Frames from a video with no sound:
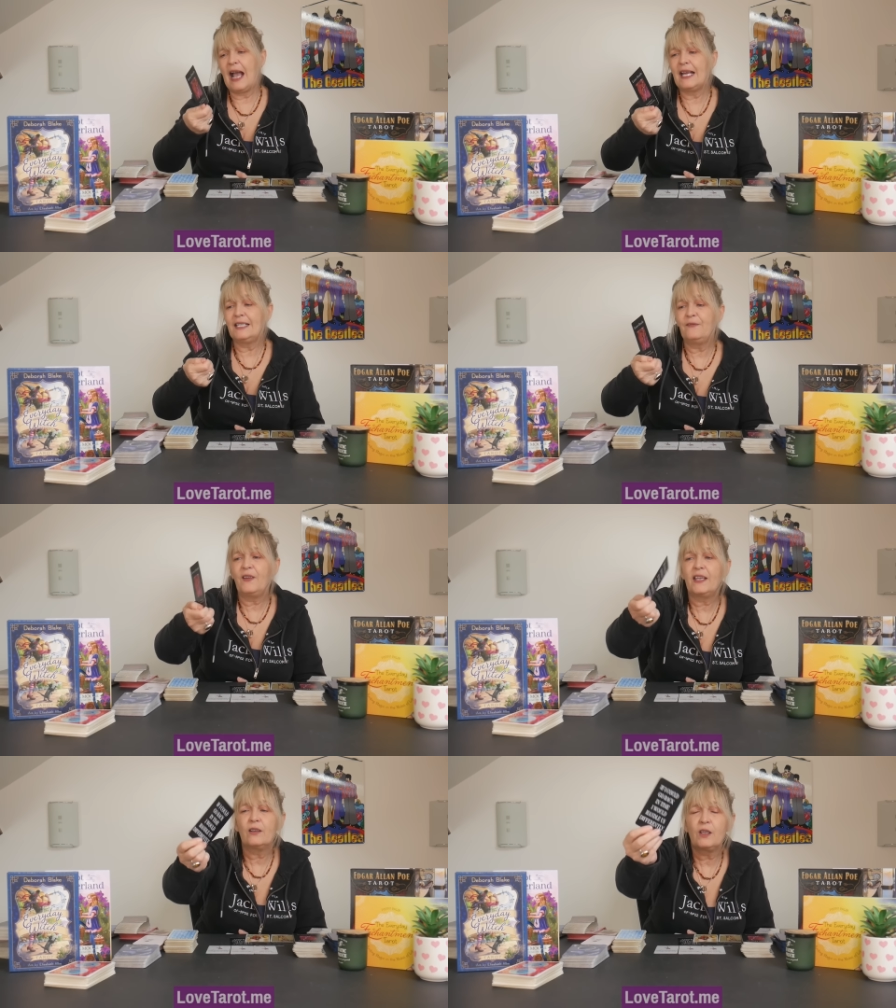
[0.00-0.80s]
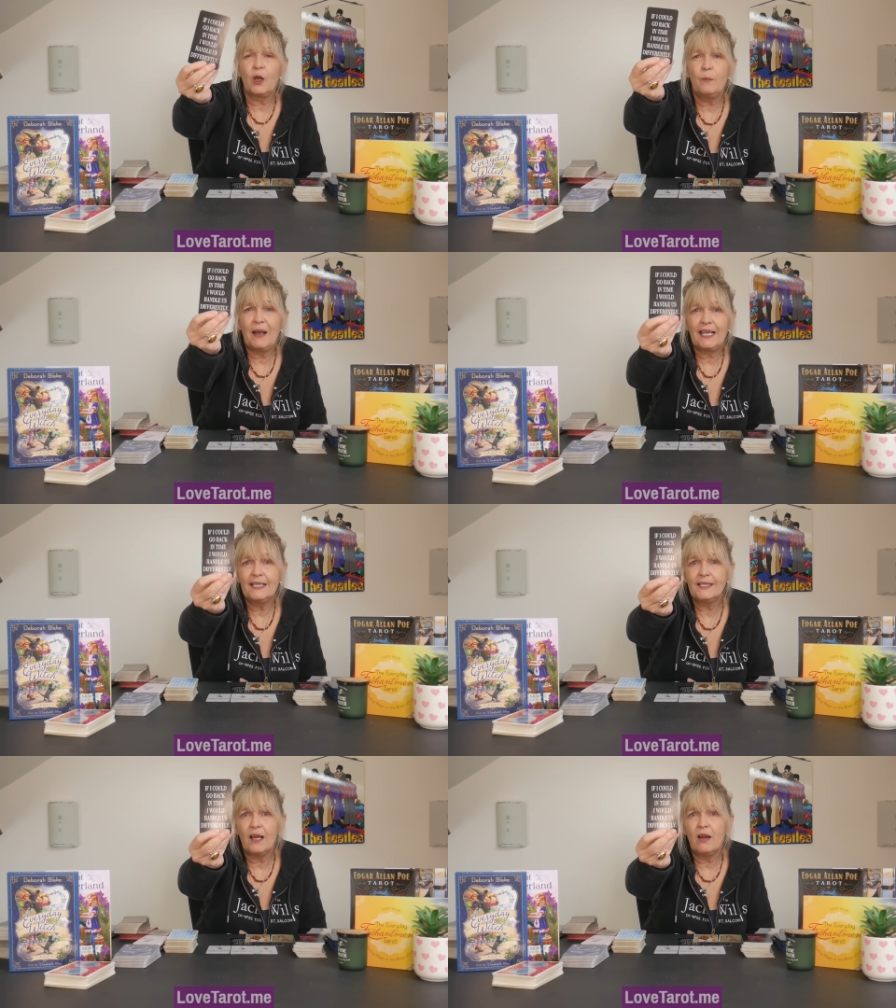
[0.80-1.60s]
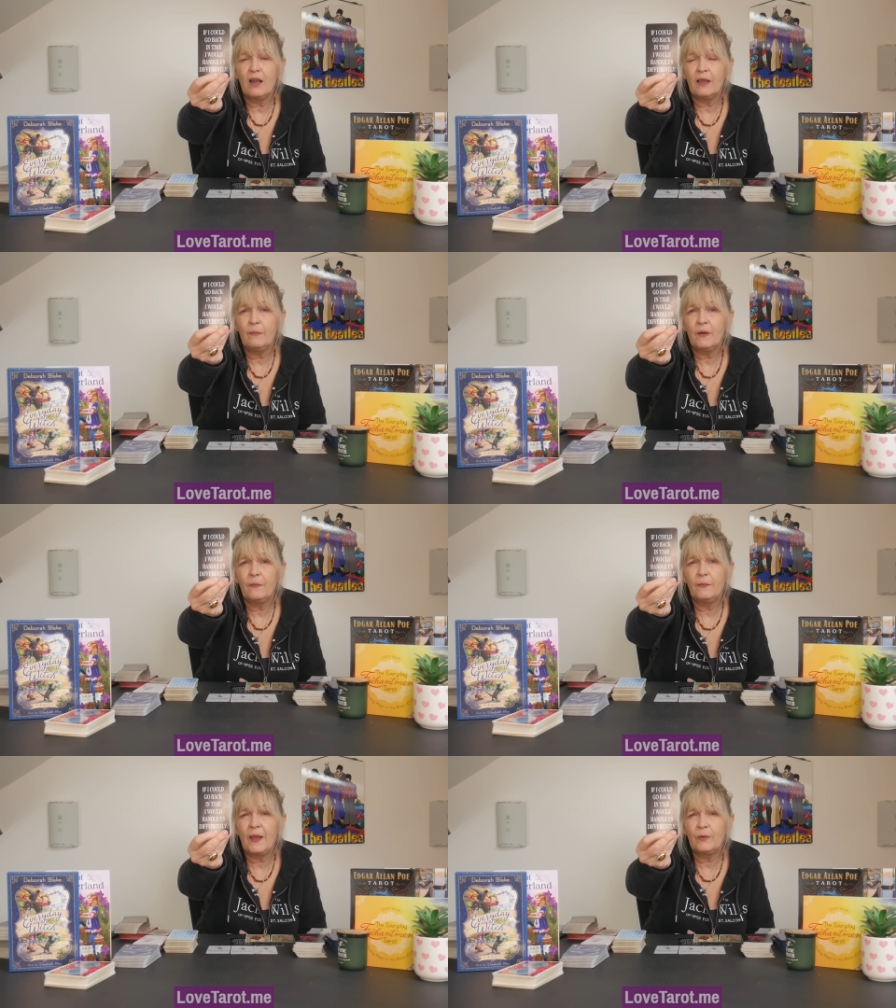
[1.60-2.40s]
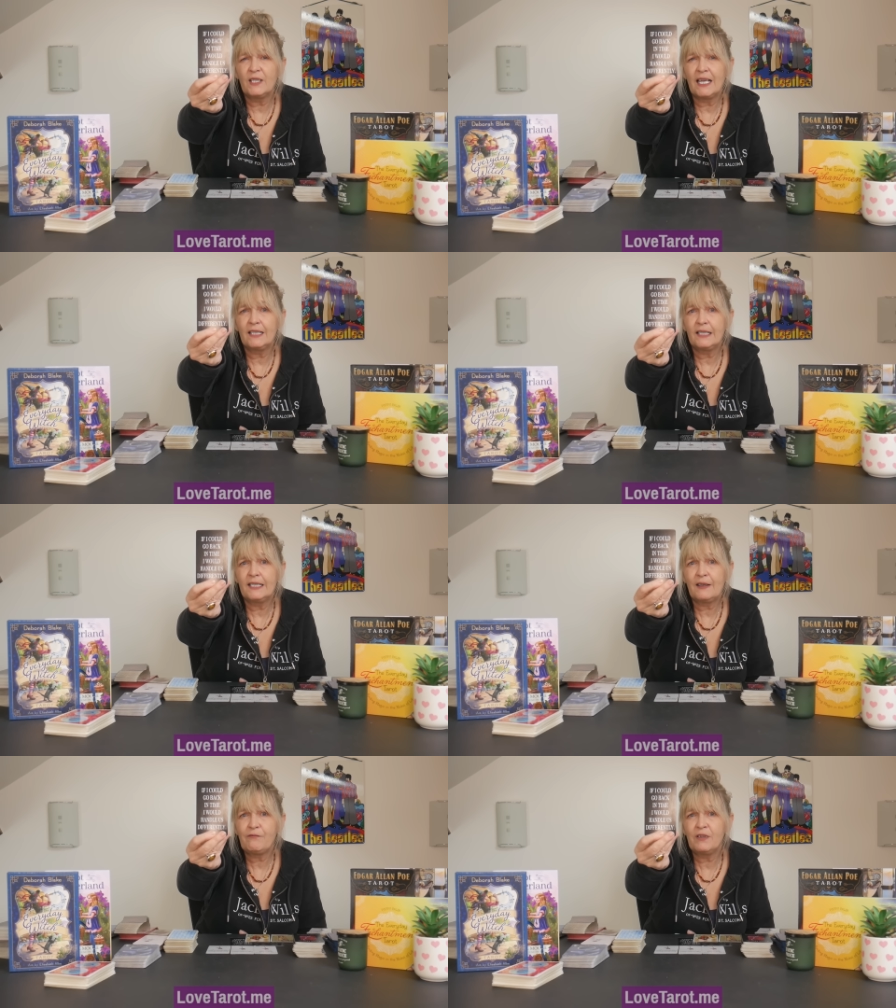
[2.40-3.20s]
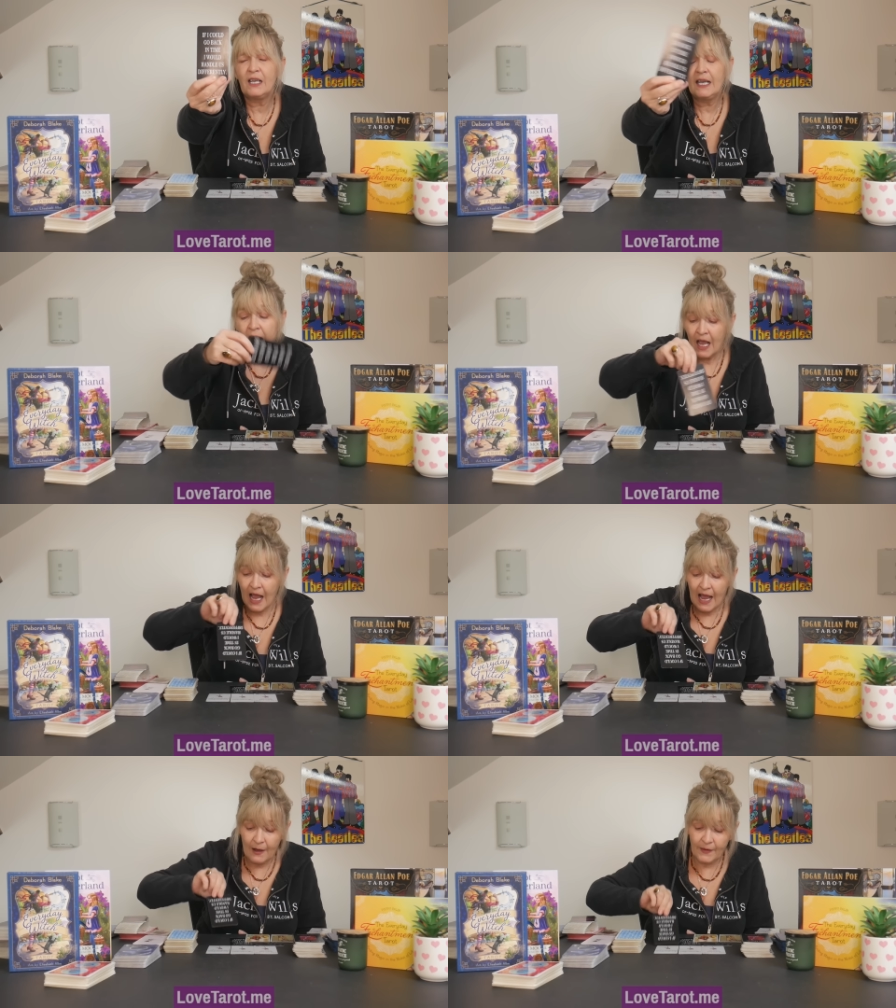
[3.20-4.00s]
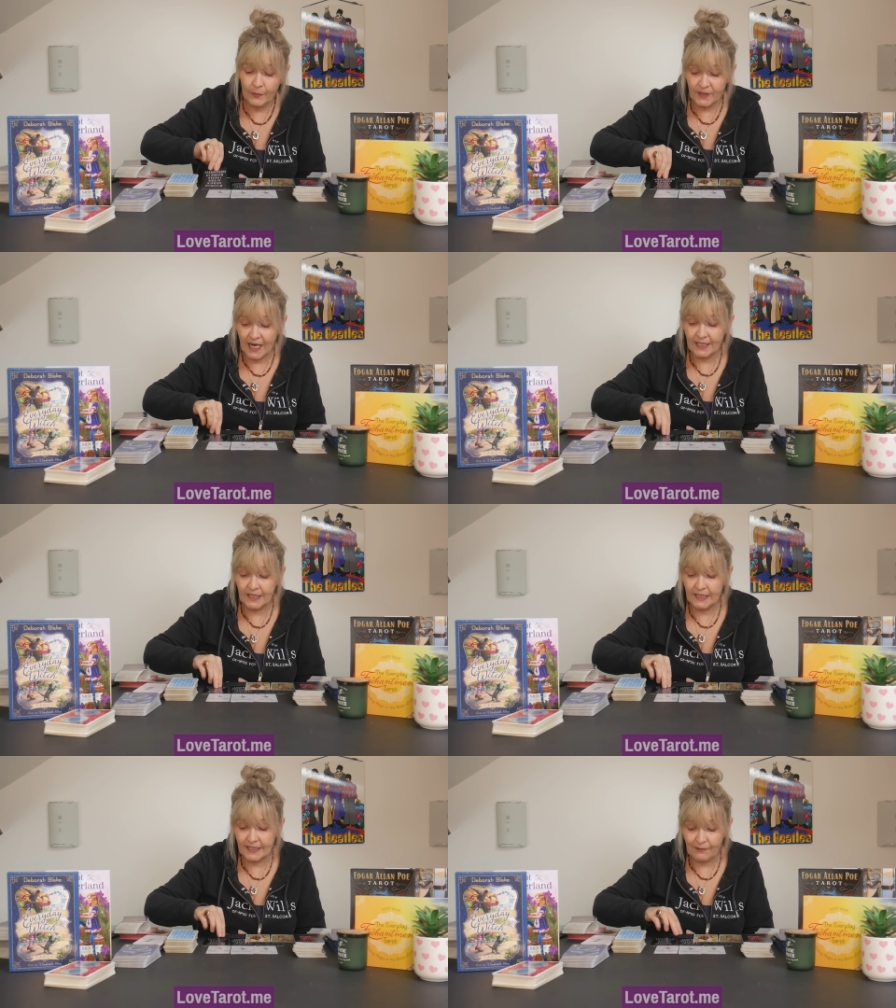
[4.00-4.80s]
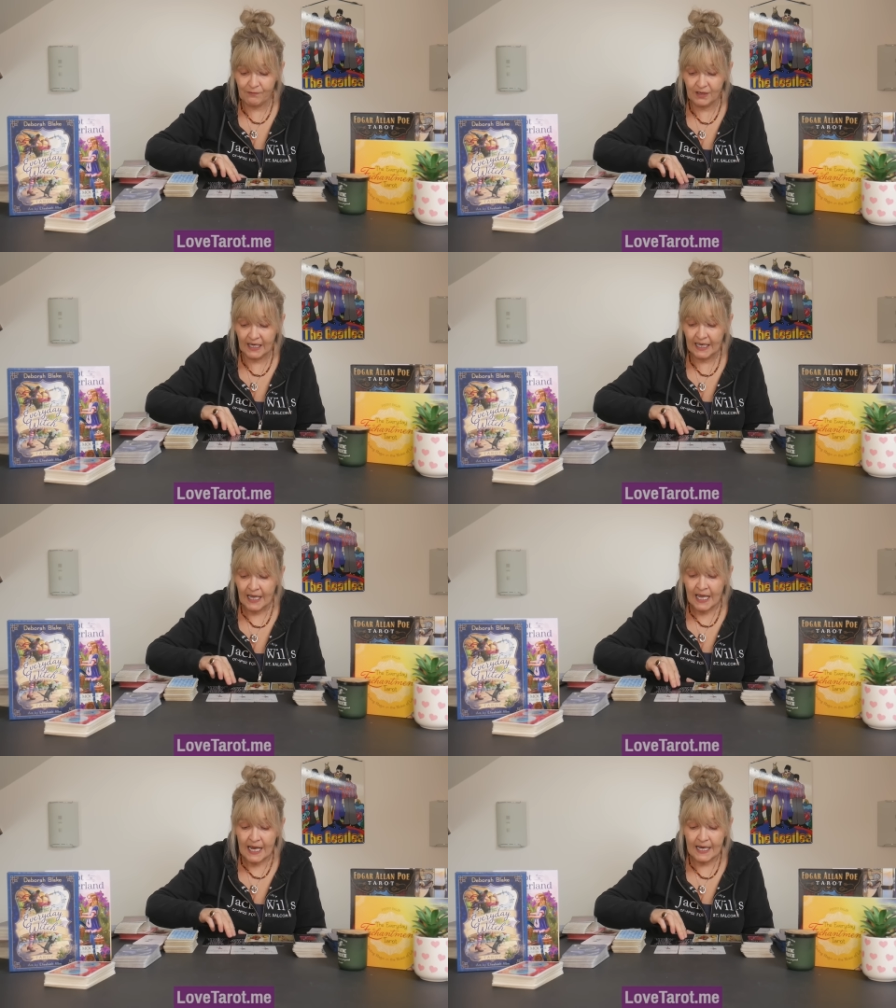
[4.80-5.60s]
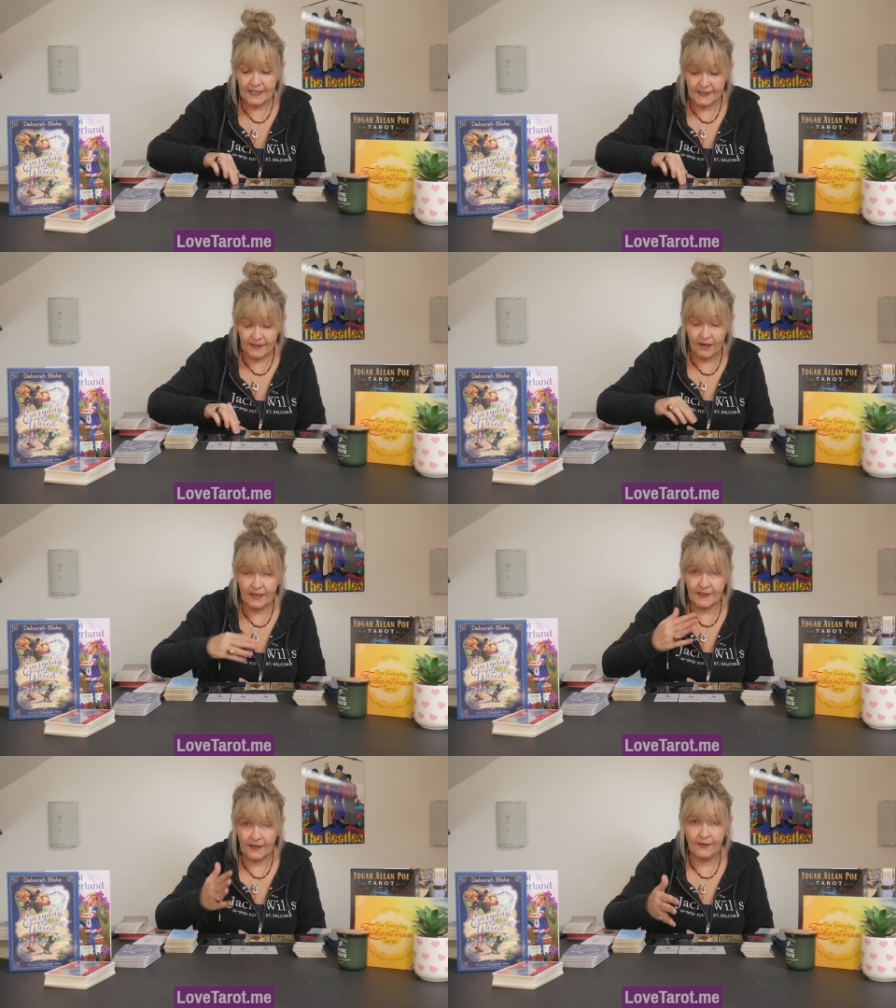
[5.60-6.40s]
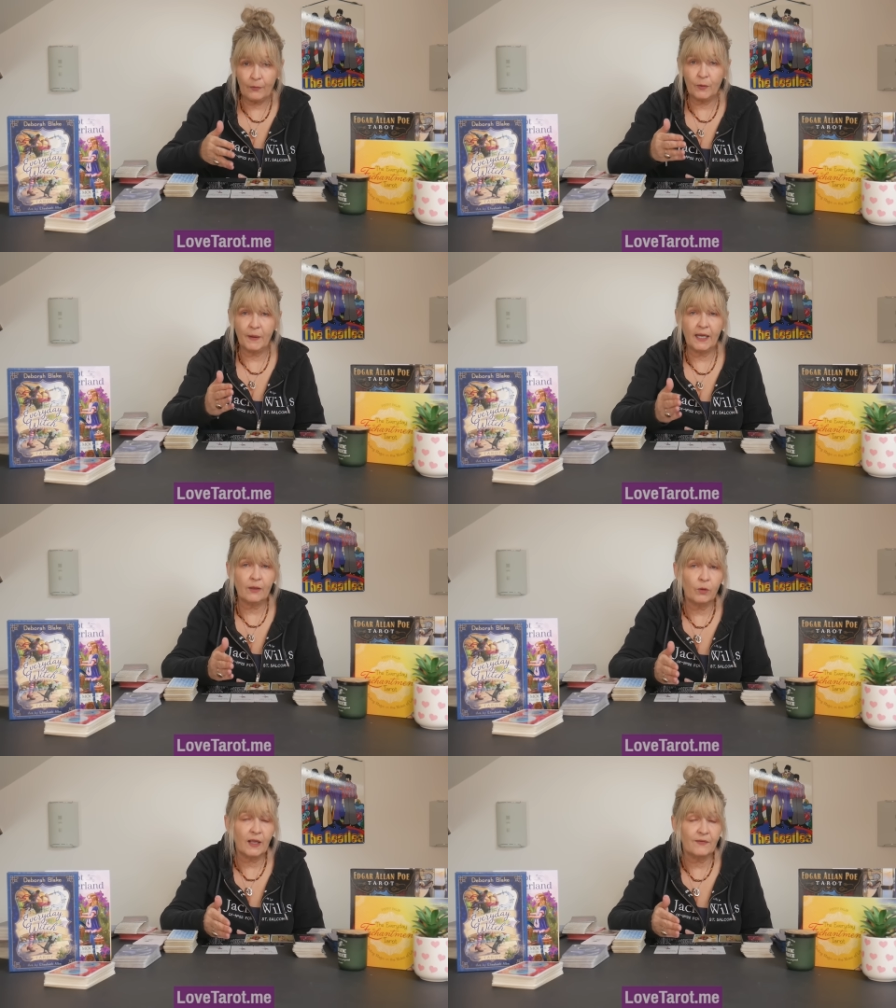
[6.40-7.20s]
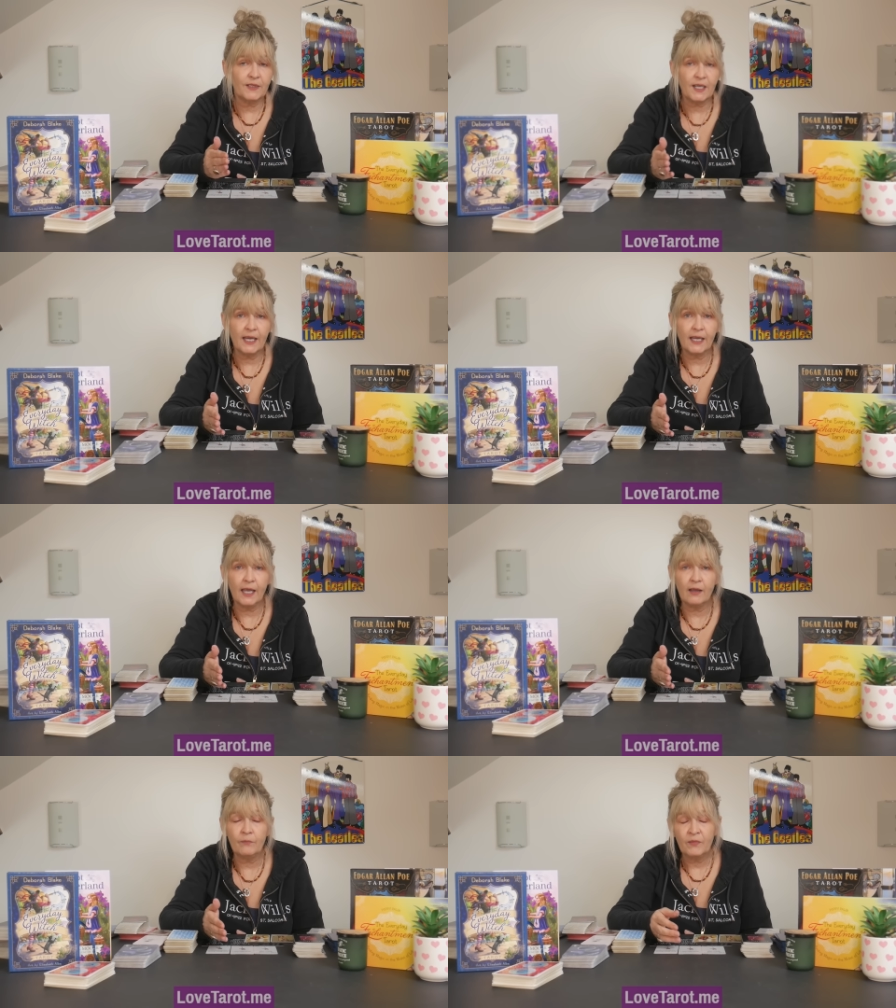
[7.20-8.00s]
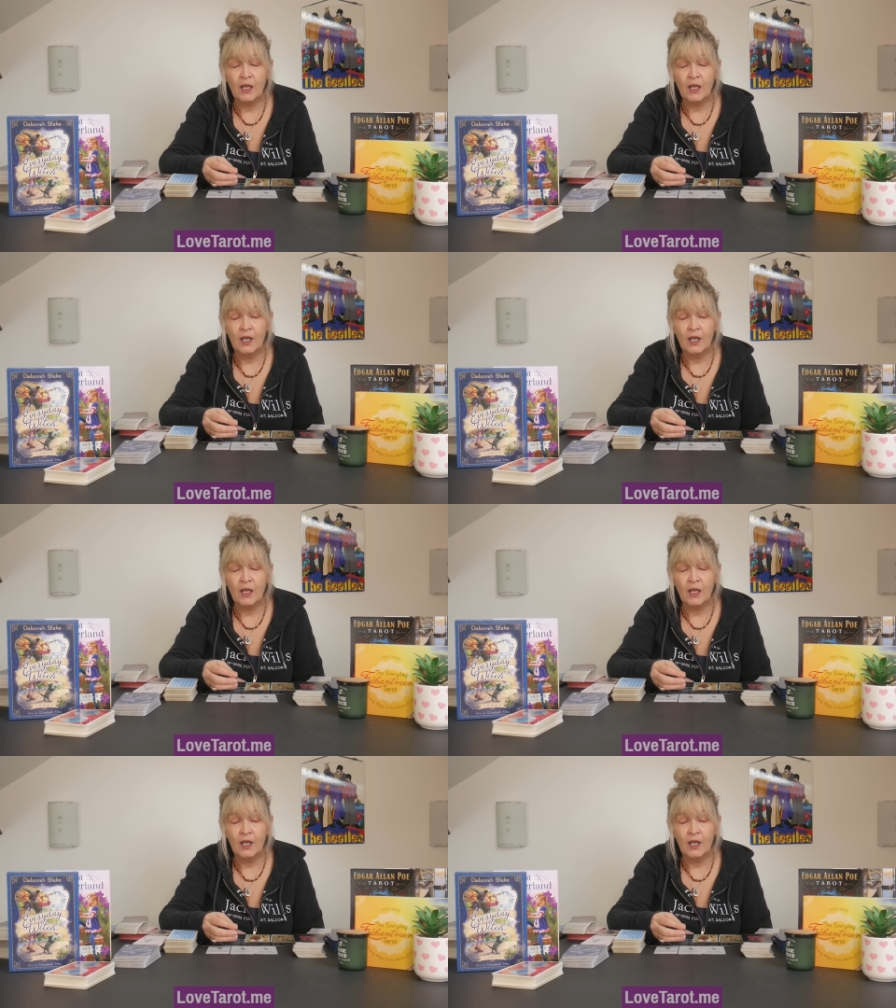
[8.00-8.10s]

And if they could go back in time, they would handle it differently. How they would handle it differently is, like I said, there would be equal give and take here.